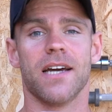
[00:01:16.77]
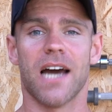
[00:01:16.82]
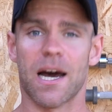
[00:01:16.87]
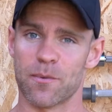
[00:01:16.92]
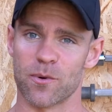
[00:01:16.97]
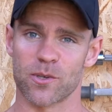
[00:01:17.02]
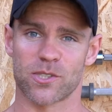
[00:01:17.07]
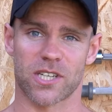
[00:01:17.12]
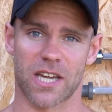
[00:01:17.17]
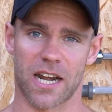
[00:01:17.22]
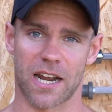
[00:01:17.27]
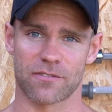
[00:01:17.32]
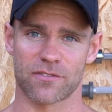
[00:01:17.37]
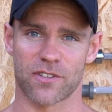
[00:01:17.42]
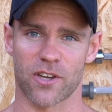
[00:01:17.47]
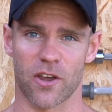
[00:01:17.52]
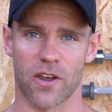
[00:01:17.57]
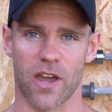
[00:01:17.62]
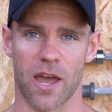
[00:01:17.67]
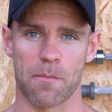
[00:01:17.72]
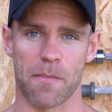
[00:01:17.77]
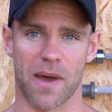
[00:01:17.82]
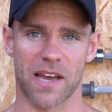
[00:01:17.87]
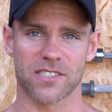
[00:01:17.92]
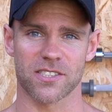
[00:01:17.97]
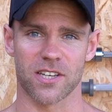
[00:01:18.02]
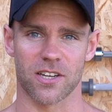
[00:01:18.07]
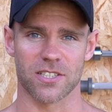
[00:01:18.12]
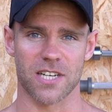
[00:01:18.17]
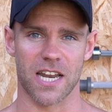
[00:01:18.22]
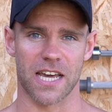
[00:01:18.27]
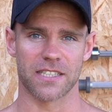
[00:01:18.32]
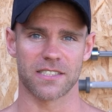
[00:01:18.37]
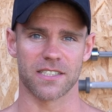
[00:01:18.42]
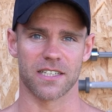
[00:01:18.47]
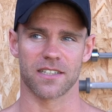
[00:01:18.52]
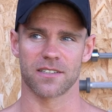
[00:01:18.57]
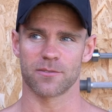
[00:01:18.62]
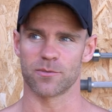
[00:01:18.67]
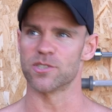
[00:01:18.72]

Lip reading: I'm also gonna have to go get a massage later,